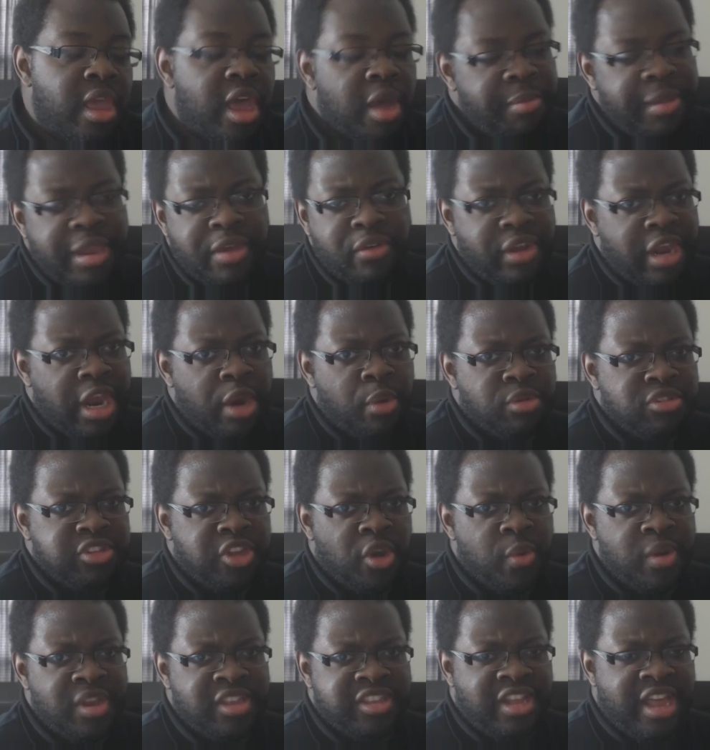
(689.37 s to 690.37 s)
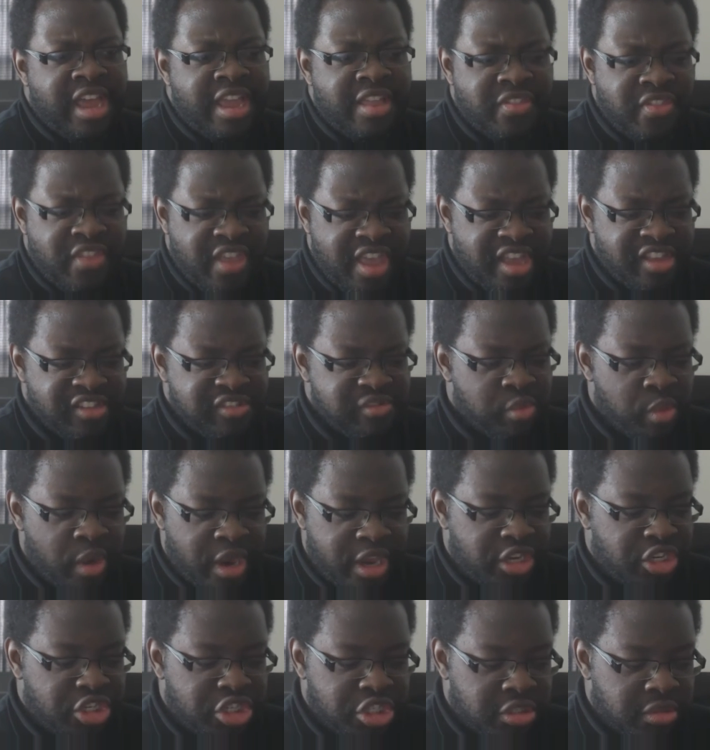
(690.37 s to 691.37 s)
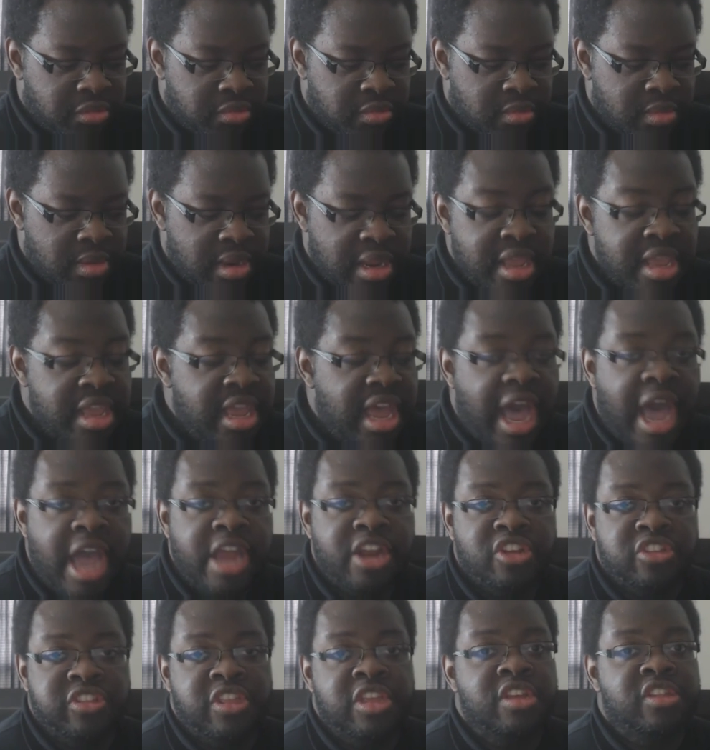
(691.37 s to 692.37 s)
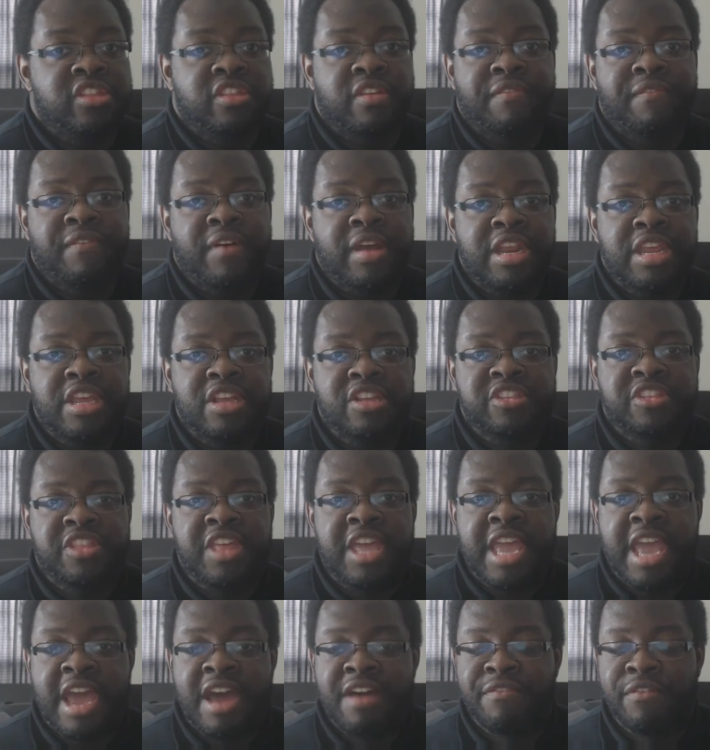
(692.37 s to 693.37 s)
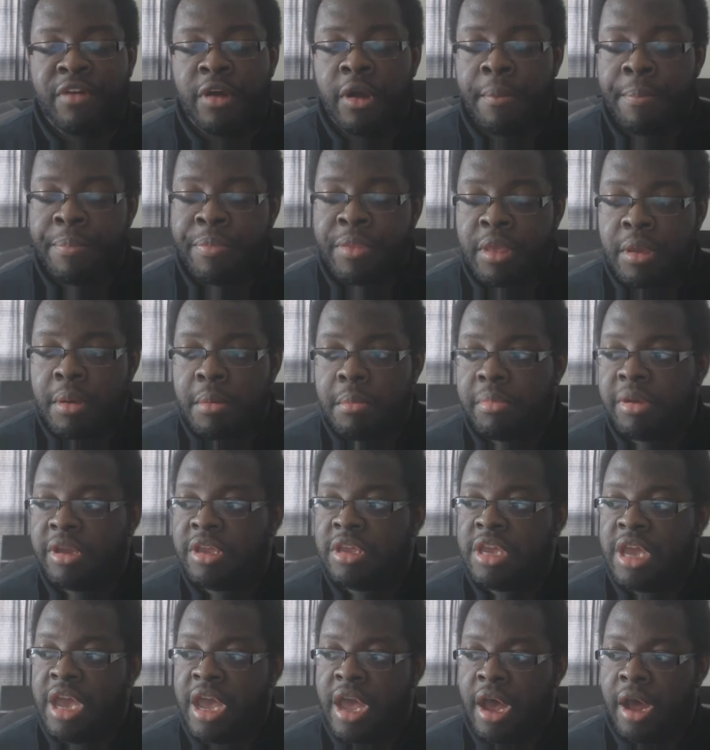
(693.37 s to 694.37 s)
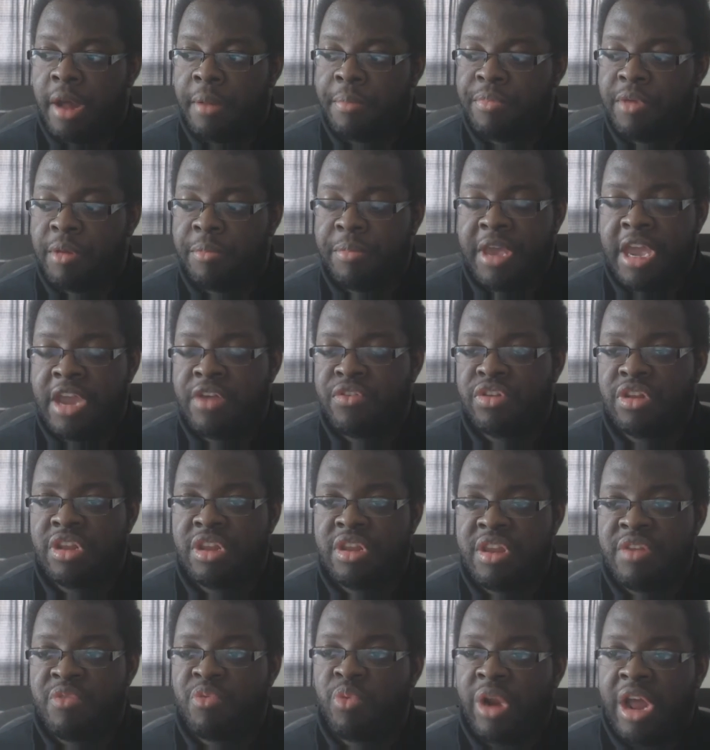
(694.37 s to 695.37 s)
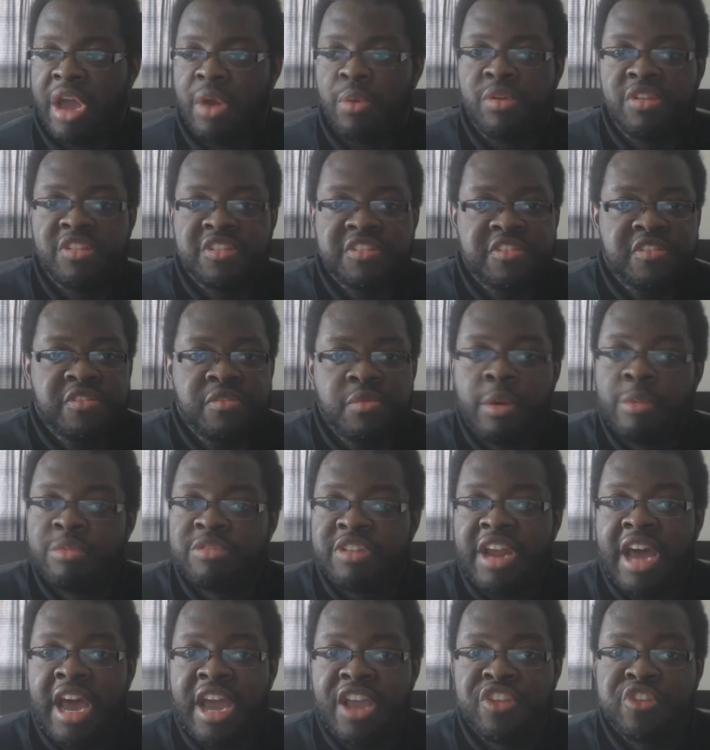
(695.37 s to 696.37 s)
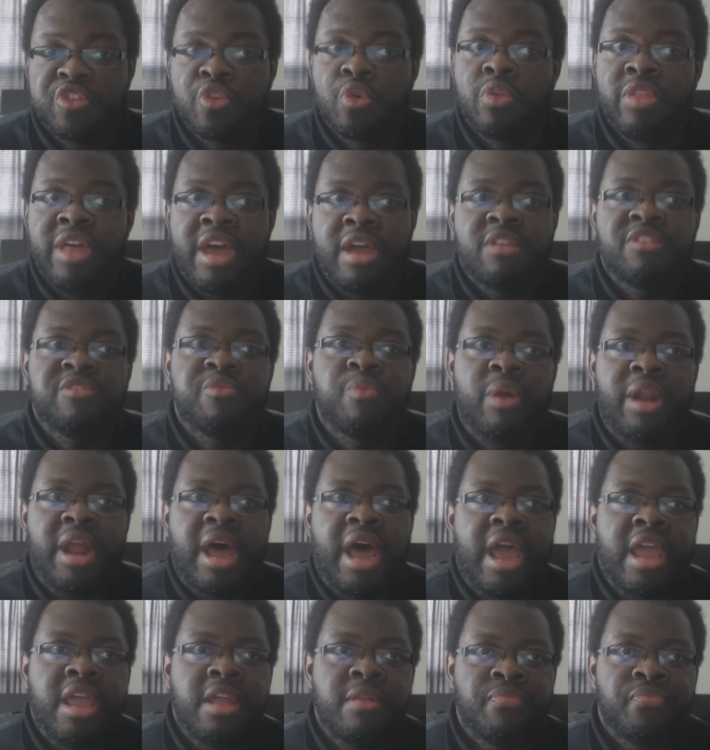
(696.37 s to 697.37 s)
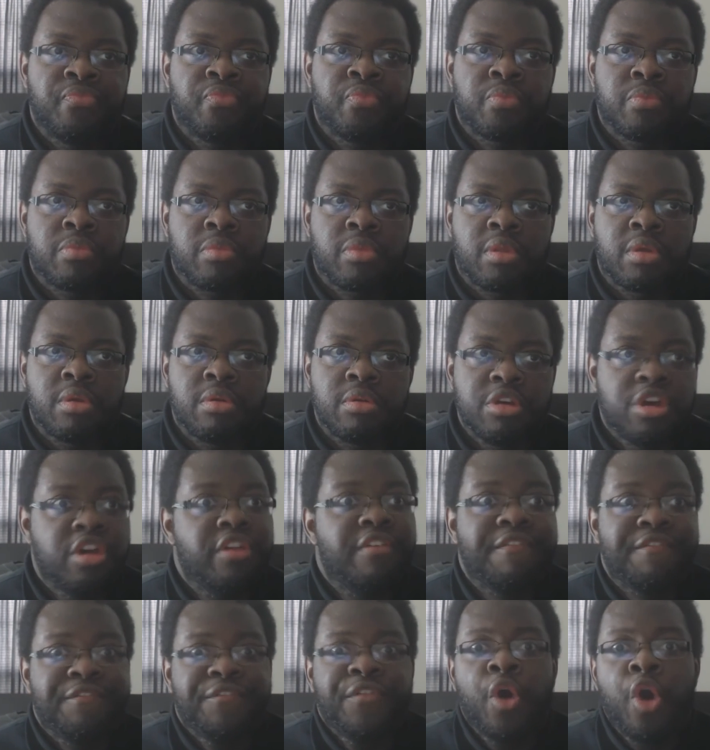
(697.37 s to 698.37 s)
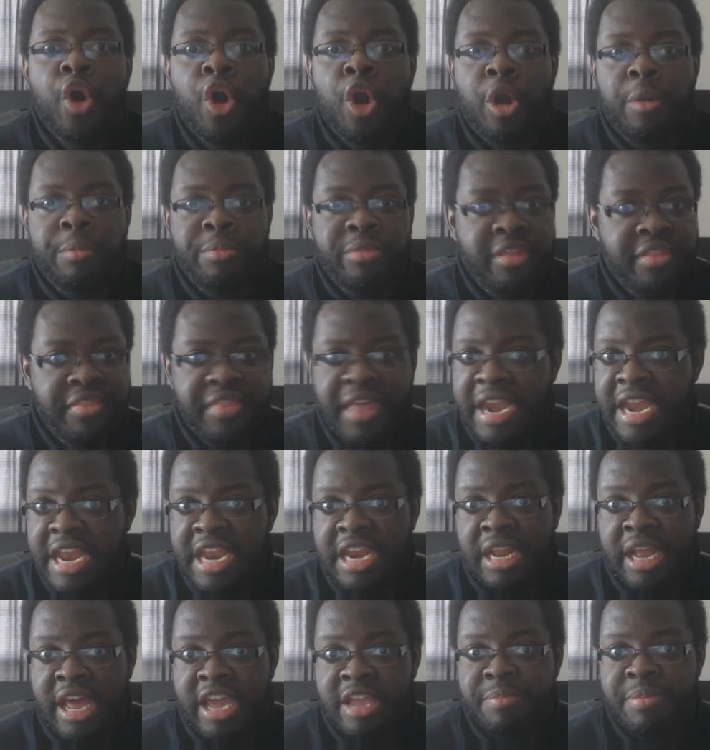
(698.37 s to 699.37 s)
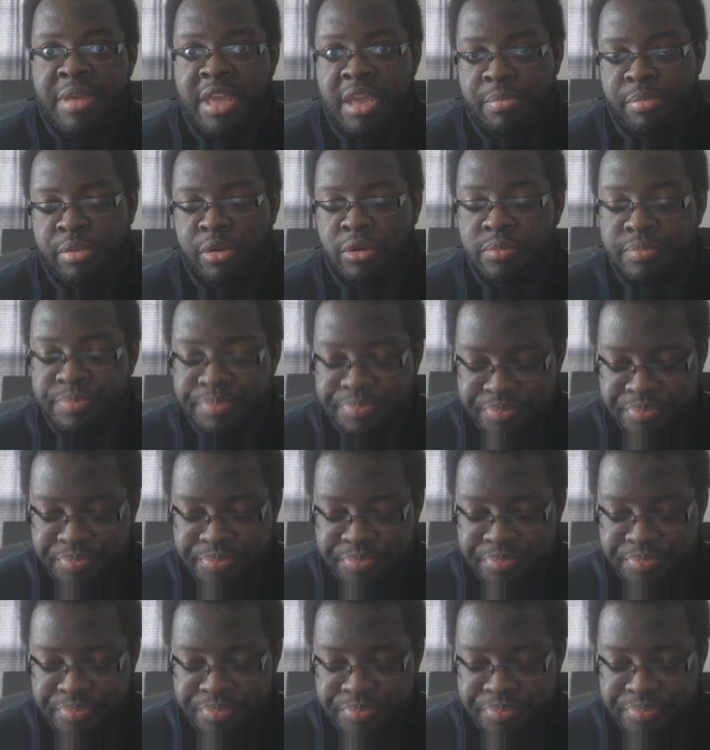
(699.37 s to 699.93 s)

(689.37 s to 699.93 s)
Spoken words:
Apparently I was always like this, which I just think is the funniest thing ever. But yeah, apparently when I was in high school, that's when I confirmed that I didn't like people.